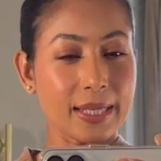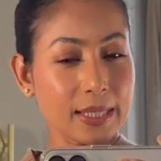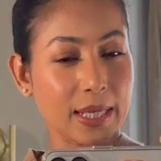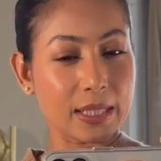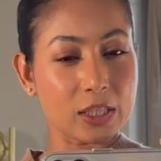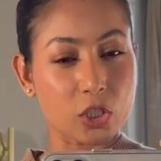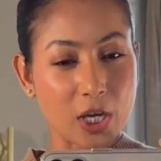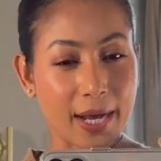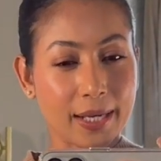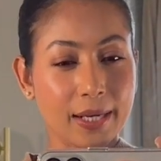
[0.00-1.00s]
need any
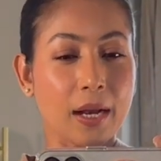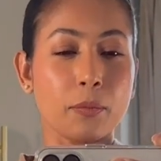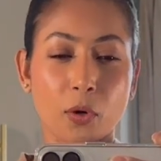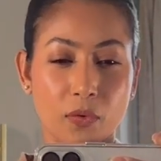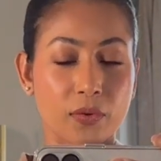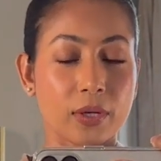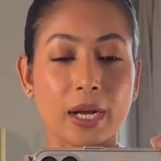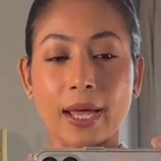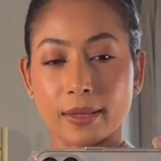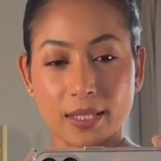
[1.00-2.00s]
jacket, and moreover
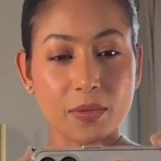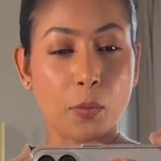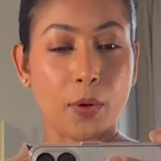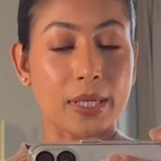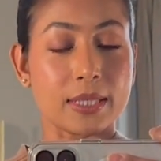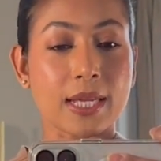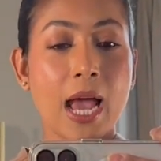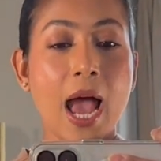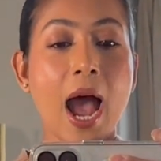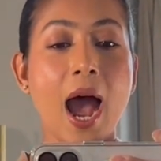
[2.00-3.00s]
at this point
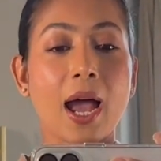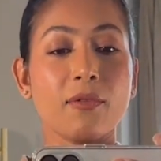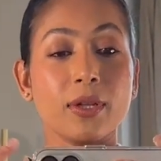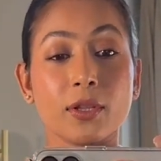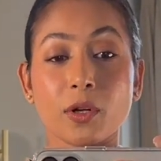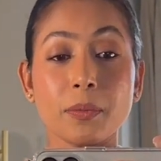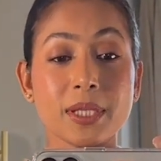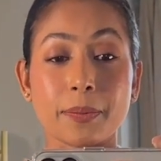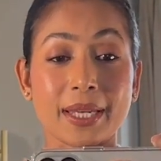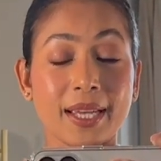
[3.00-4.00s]
I will not be
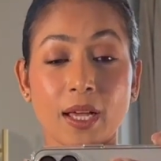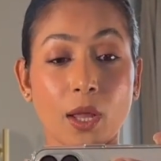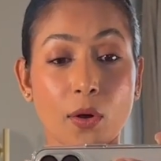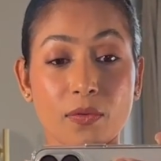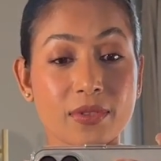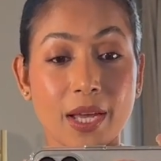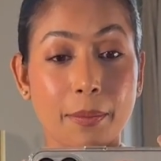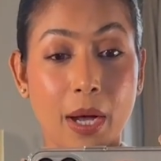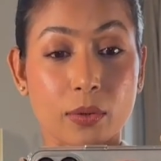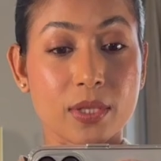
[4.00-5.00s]
spending a lot of time
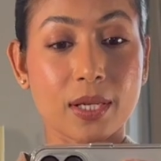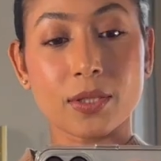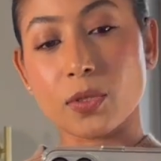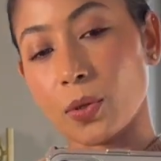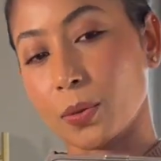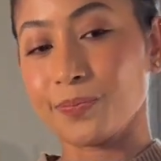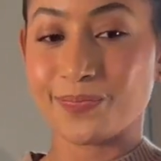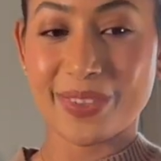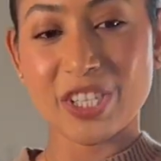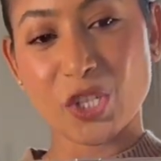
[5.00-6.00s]
outside, so
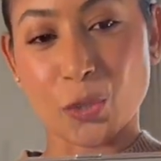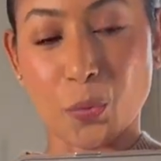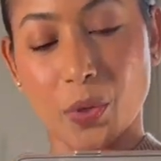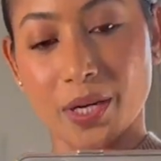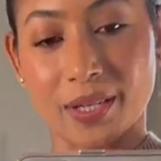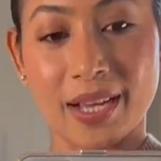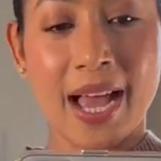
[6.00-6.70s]
this should work.